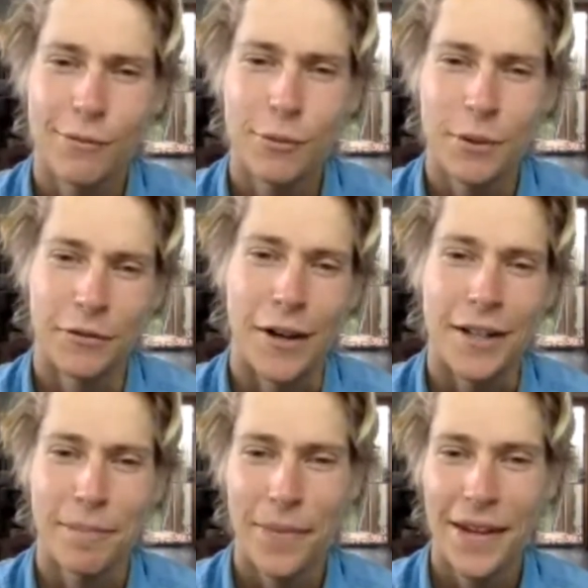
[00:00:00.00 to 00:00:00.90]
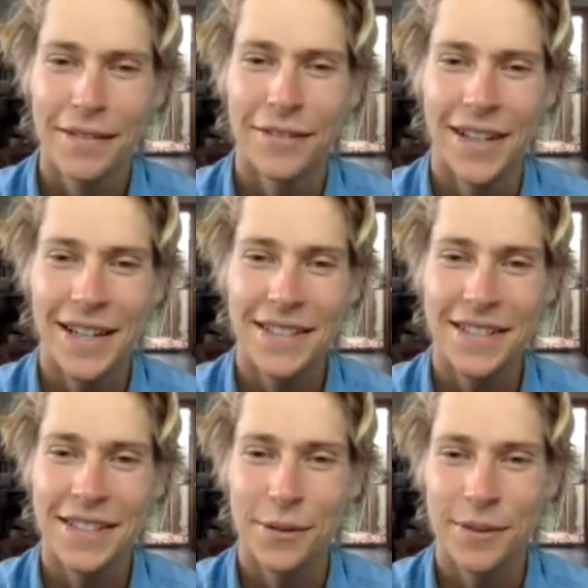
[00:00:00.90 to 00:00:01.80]
we'll move on. Vanessa
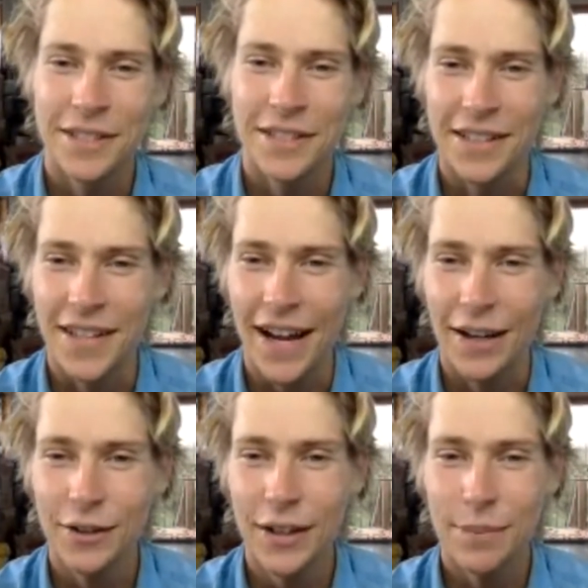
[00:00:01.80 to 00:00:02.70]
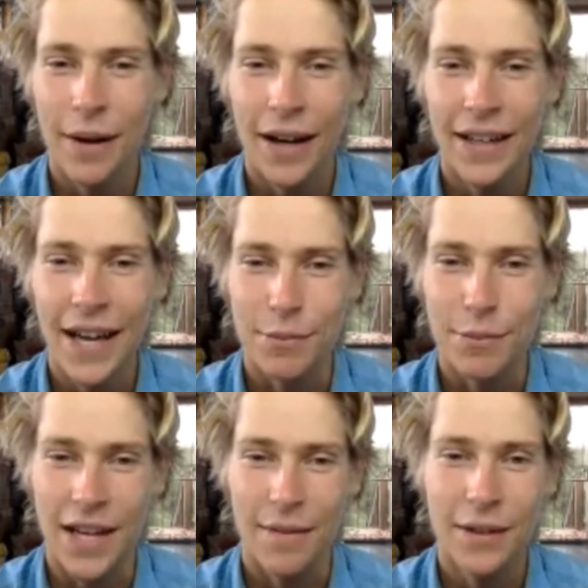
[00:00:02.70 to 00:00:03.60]
Tillman says, "How do you like
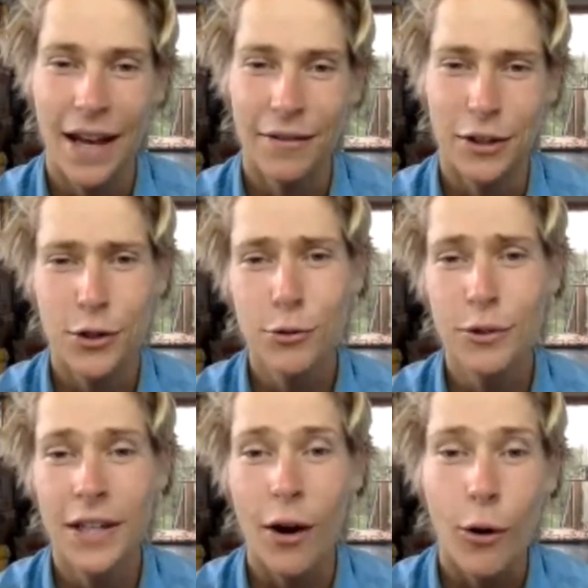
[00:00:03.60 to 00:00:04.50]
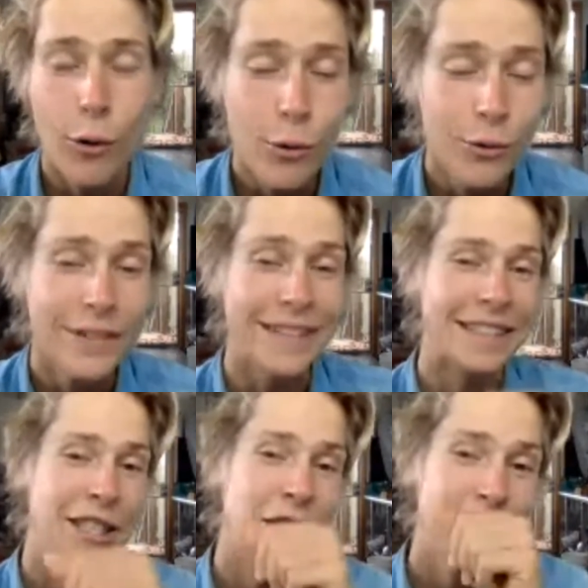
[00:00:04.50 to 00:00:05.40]
pineapples? I've been having 2 a day." Holy
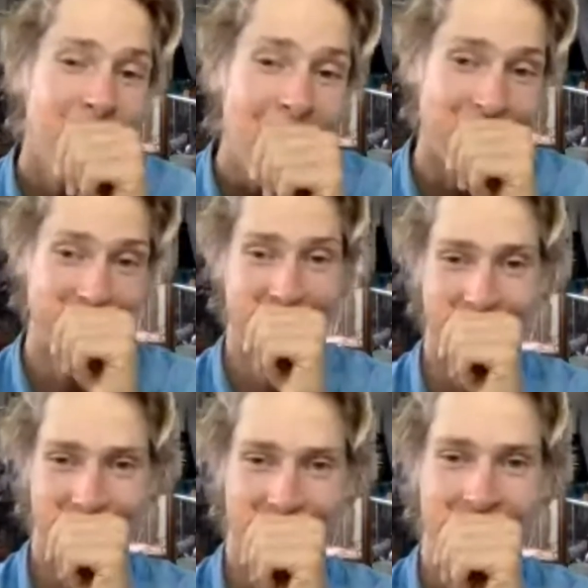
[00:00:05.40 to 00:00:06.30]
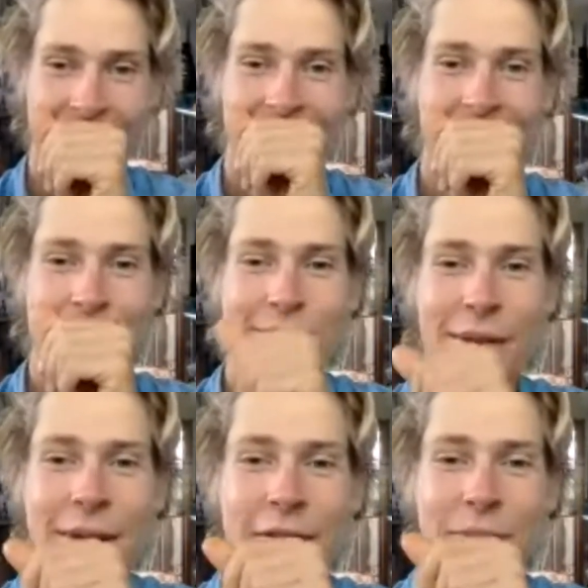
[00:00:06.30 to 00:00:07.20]
shit!
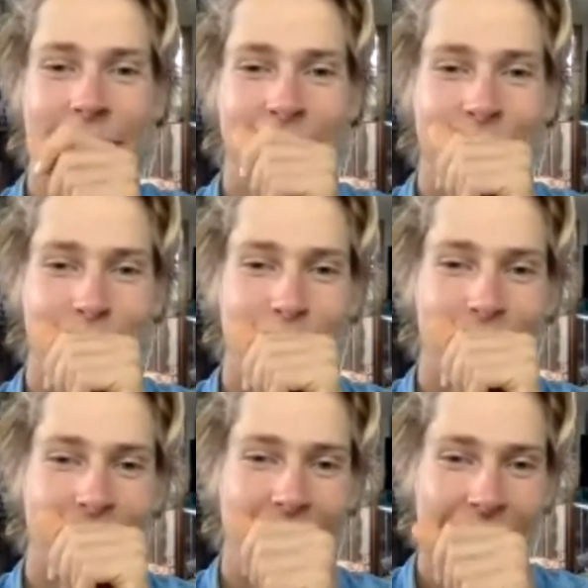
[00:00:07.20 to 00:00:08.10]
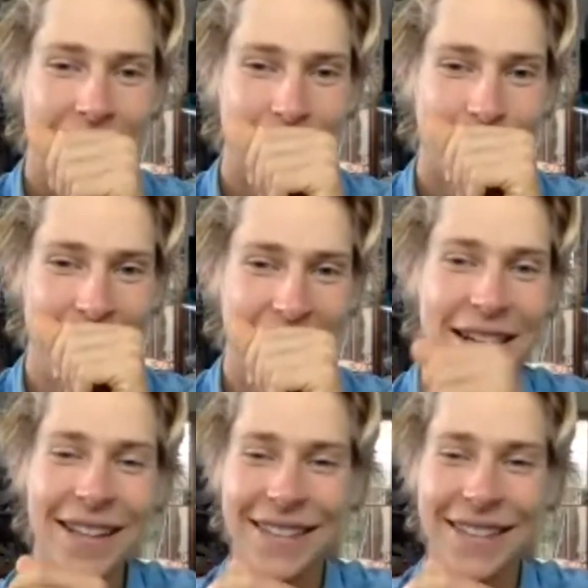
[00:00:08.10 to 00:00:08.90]
My mouth bled from all the acid, but